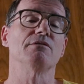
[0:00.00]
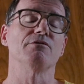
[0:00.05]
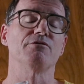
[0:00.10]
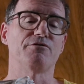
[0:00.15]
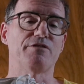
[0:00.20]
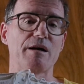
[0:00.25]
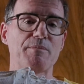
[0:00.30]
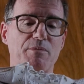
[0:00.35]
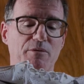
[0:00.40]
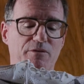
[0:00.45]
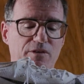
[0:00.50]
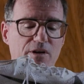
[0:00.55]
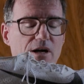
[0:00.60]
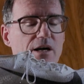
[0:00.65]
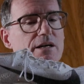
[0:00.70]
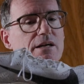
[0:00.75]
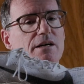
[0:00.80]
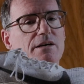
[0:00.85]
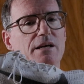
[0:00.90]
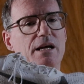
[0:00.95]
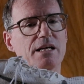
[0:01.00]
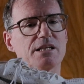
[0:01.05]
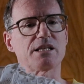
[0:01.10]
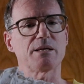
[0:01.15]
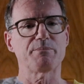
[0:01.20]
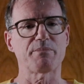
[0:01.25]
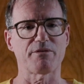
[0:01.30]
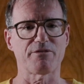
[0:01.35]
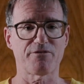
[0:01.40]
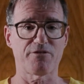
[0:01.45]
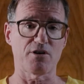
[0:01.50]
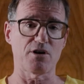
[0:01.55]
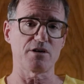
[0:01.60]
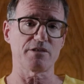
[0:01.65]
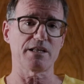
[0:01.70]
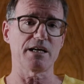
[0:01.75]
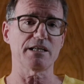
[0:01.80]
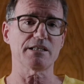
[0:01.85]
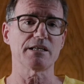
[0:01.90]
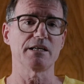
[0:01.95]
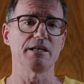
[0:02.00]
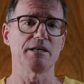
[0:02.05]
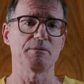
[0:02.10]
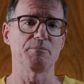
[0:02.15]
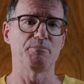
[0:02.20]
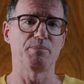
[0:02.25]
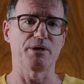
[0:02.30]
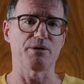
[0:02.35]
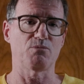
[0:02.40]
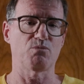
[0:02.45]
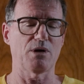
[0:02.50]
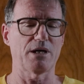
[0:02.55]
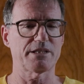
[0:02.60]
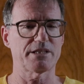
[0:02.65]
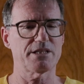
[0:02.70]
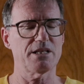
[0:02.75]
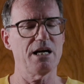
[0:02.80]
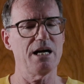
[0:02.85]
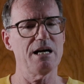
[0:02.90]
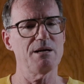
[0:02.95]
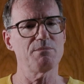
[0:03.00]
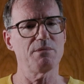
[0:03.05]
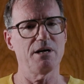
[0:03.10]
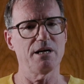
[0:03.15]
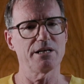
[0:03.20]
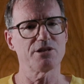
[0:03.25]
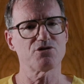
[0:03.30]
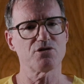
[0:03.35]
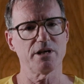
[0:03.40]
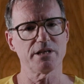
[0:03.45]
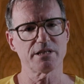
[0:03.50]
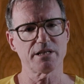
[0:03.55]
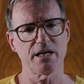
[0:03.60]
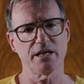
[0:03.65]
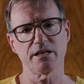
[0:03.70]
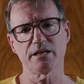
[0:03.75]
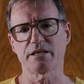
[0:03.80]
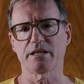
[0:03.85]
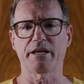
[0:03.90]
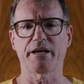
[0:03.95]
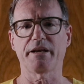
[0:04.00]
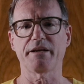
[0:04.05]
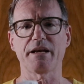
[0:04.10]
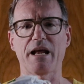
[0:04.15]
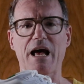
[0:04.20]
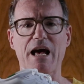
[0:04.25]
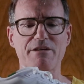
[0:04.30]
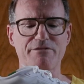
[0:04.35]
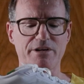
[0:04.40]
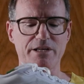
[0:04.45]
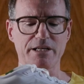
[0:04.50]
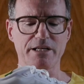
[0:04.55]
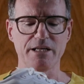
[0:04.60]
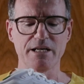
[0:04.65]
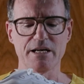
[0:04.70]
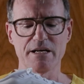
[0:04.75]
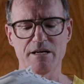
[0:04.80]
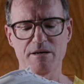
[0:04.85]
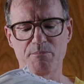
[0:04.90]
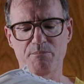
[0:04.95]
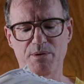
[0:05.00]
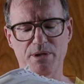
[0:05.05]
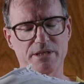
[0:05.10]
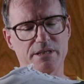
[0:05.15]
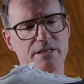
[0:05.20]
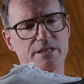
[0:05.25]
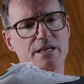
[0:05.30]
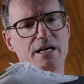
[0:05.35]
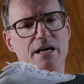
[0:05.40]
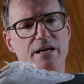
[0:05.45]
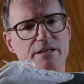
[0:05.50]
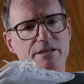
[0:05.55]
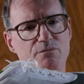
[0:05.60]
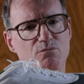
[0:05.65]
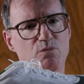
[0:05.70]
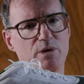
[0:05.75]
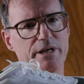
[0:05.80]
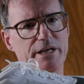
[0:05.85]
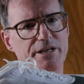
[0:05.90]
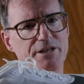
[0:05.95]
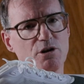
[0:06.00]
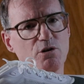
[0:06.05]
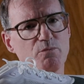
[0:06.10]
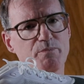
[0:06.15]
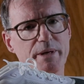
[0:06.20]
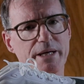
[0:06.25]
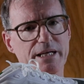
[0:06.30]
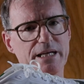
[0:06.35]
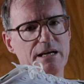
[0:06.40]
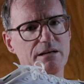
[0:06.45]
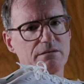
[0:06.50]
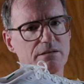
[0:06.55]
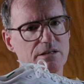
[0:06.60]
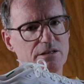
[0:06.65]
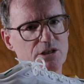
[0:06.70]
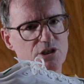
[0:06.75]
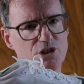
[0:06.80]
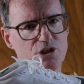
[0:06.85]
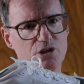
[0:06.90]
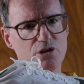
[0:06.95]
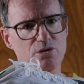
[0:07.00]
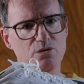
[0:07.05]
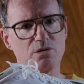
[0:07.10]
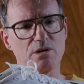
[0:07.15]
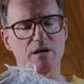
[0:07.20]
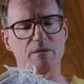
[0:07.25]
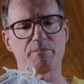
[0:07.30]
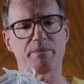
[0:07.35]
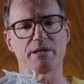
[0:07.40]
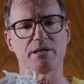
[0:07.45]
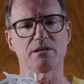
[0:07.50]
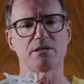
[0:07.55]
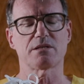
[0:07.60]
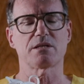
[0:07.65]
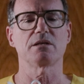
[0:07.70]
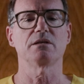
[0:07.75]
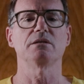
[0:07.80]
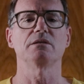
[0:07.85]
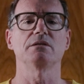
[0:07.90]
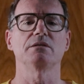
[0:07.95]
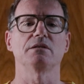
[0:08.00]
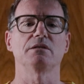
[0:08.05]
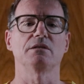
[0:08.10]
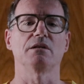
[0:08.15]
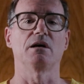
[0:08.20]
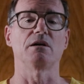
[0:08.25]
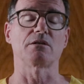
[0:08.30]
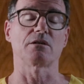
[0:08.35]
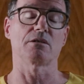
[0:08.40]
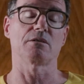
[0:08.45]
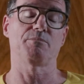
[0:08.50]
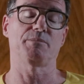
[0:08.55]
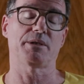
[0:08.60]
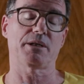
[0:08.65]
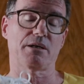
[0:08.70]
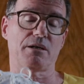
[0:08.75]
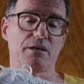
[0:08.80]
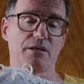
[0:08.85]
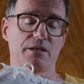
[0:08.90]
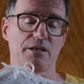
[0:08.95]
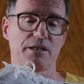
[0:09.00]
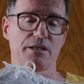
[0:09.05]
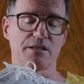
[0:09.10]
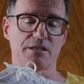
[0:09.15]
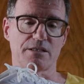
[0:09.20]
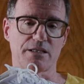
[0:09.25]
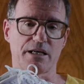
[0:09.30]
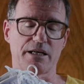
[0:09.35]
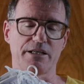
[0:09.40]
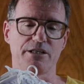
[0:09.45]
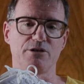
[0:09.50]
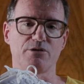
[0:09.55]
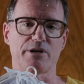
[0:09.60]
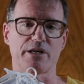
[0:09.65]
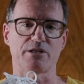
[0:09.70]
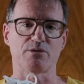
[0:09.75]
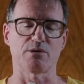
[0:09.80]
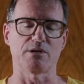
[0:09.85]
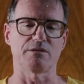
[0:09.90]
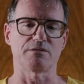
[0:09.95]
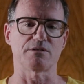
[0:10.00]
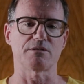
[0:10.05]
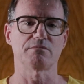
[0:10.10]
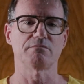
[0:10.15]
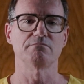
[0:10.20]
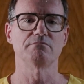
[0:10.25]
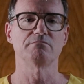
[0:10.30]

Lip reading: Vaporfly. I actually prefer that. But at the time I tried to get it, they didn't have any. But yeah, and when they don't pick it out, the shoe appears longer, particularly in these UK 12s.